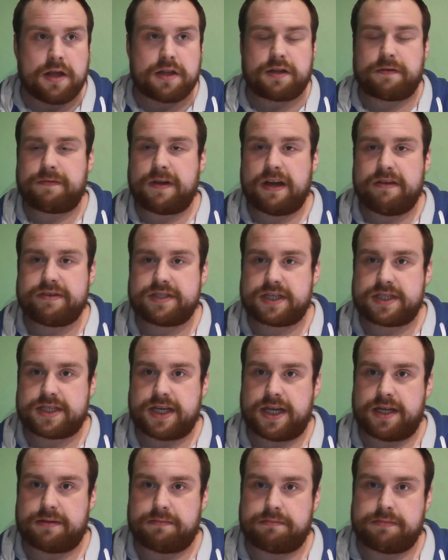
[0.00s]
The flavour's a
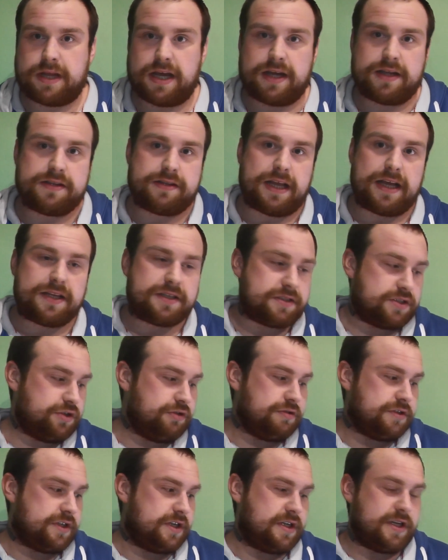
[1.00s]
10. That
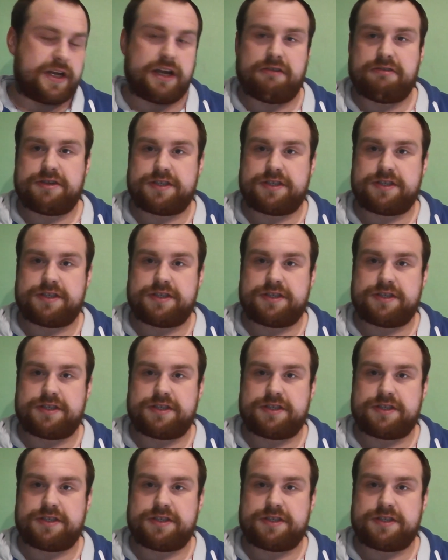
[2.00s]
juice in there